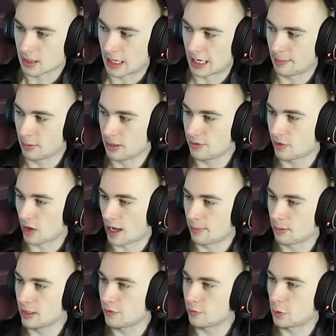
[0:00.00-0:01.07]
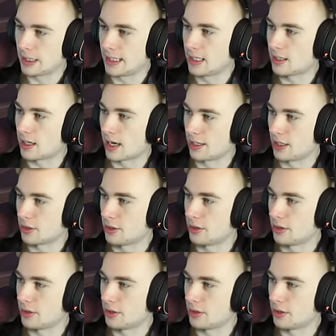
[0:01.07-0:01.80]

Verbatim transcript: I believe I believe we need another